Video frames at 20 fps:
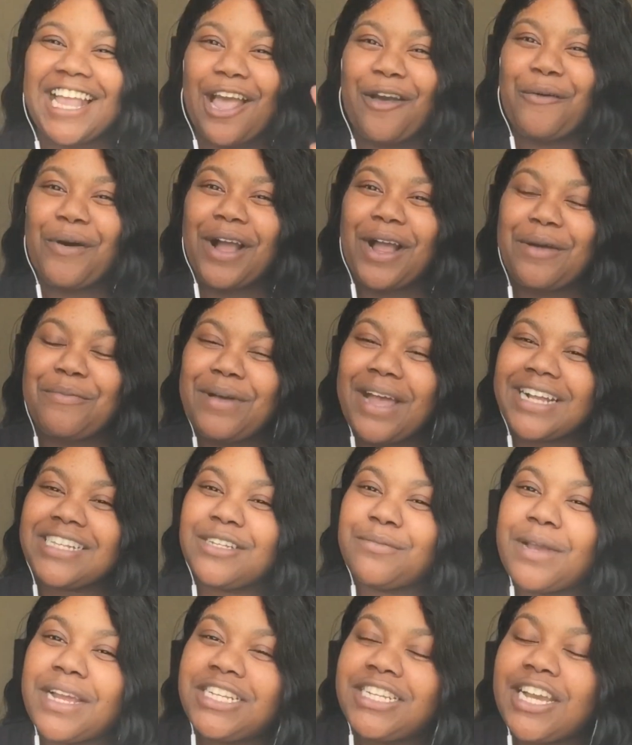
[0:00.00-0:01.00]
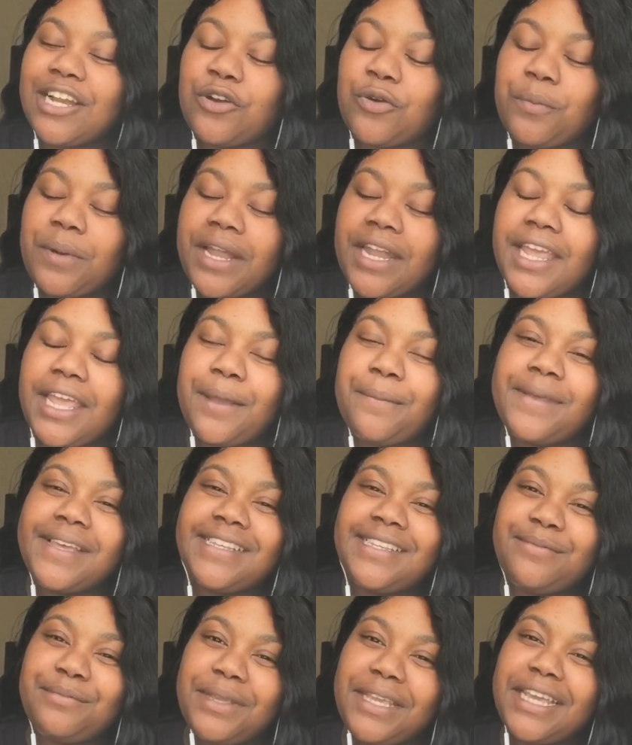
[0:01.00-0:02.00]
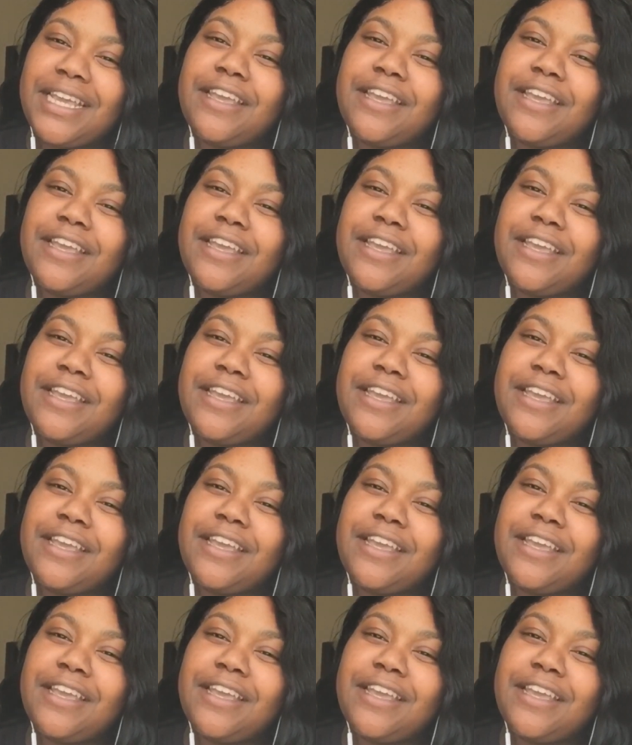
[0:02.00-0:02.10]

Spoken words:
Welcome back to my channel. My name is Mia.